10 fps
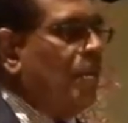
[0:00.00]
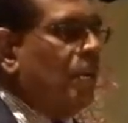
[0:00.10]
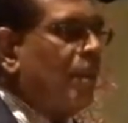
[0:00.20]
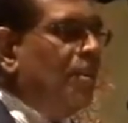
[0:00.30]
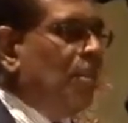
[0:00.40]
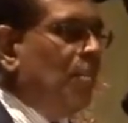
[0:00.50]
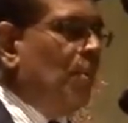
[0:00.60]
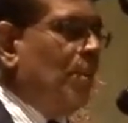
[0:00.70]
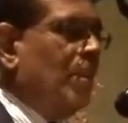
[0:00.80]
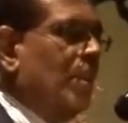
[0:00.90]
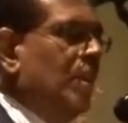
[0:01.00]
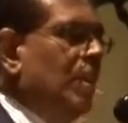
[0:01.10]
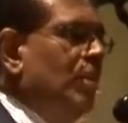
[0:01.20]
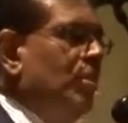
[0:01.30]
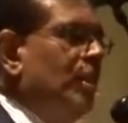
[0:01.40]
contribute
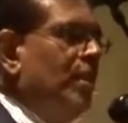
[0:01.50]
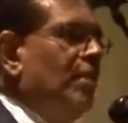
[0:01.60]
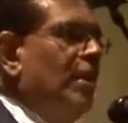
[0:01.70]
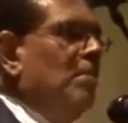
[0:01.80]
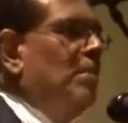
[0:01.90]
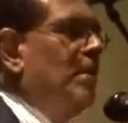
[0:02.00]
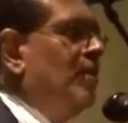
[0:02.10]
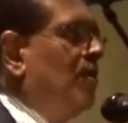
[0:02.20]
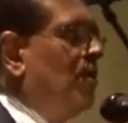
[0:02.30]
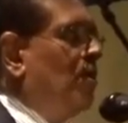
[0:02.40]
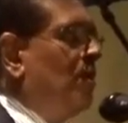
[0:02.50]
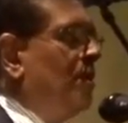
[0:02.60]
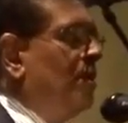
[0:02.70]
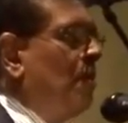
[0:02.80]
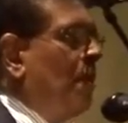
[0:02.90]
into the development of the
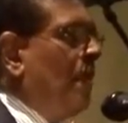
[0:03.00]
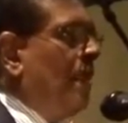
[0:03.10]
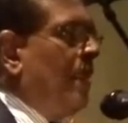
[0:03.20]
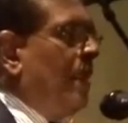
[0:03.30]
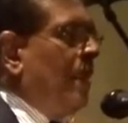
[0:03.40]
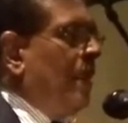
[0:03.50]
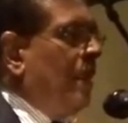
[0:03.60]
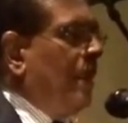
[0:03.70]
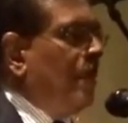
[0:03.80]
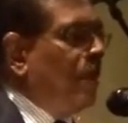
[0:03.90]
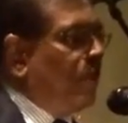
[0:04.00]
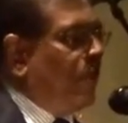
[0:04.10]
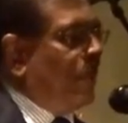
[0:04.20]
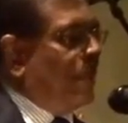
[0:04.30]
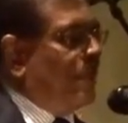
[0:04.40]
course in new
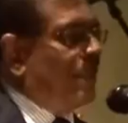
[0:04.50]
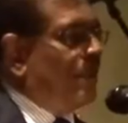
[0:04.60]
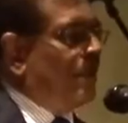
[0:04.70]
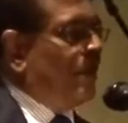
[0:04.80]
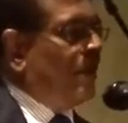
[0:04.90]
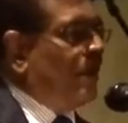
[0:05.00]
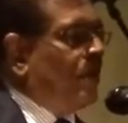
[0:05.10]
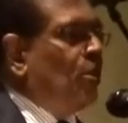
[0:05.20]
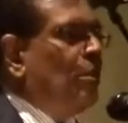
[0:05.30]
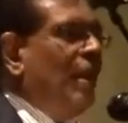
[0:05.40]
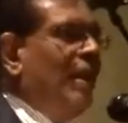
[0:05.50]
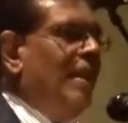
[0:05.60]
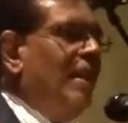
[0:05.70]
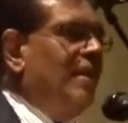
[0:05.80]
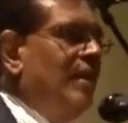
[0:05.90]
ways. So we
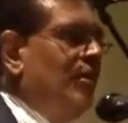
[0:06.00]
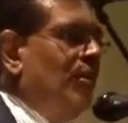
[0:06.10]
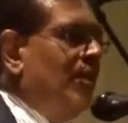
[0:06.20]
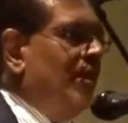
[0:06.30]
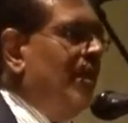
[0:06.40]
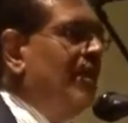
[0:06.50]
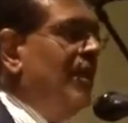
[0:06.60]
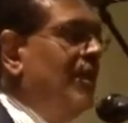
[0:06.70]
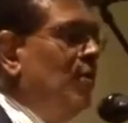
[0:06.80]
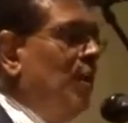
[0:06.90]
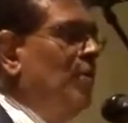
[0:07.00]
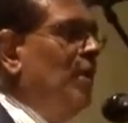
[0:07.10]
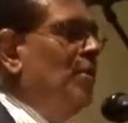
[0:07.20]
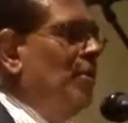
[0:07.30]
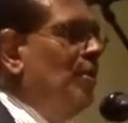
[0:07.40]
highlighted all this, and that is what we
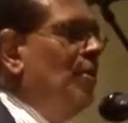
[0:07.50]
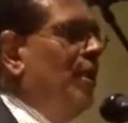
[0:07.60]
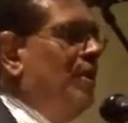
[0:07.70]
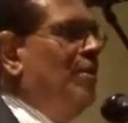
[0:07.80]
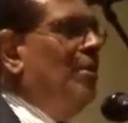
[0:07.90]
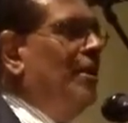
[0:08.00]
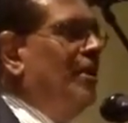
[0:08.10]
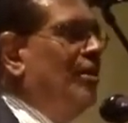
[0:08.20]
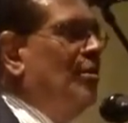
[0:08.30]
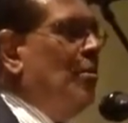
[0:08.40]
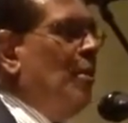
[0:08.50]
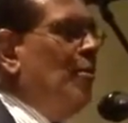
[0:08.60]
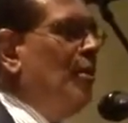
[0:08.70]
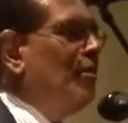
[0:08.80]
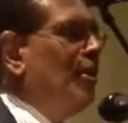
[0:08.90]
could do as students.
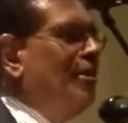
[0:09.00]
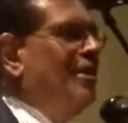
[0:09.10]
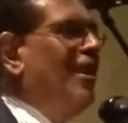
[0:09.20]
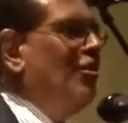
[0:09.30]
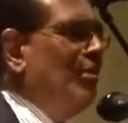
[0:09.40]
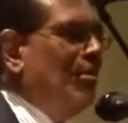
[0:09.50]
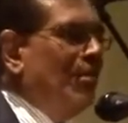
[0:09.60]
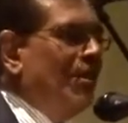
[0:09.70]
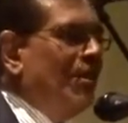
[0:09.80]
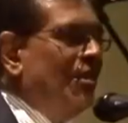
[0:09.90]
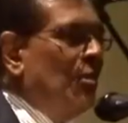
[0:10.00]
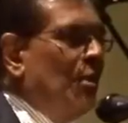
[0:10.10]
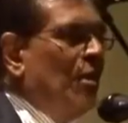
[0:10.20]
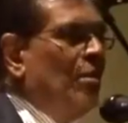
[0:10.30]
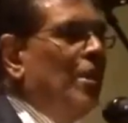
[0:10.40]
We were not staff members,
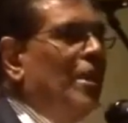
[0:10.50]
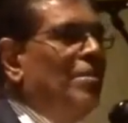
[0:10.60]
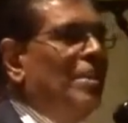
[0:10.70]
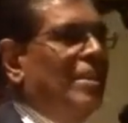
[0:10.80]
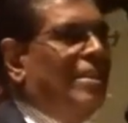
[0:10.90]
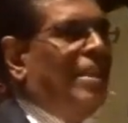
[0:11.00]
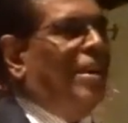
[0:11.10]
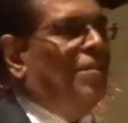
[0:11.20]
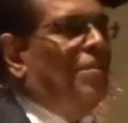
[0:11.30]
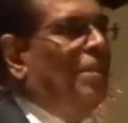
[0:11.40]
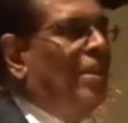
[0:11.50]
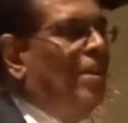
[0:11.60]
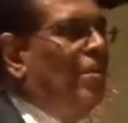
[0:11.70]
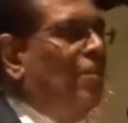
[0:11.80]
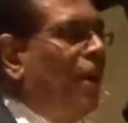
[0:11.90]
but even the staff
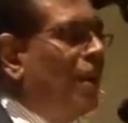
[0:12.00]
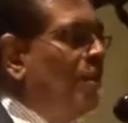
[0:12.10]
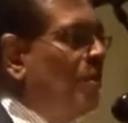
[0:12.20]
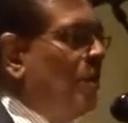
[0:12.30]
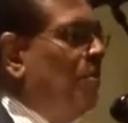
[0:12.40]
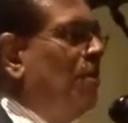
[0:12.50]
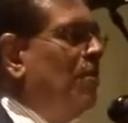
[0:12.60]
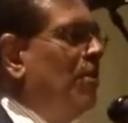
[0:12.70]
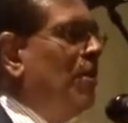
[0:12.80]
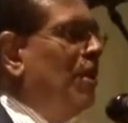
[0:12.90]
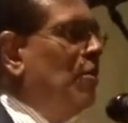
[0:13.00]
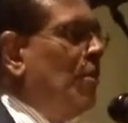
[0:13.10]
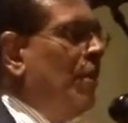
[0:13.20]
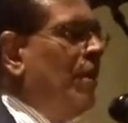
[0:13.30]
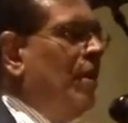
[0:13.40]
valued what we were doing.
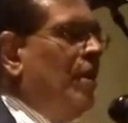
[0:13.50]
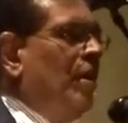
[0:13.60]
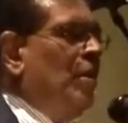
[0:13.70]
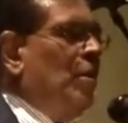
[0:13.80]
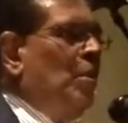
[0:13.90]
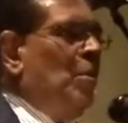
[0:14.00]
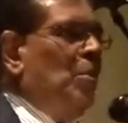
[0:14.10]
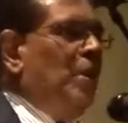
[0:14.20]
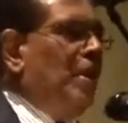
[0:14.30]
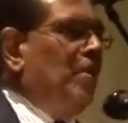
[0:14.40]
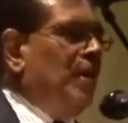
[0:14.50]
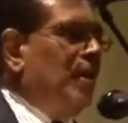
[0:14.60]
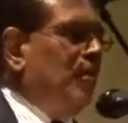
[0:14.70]
We were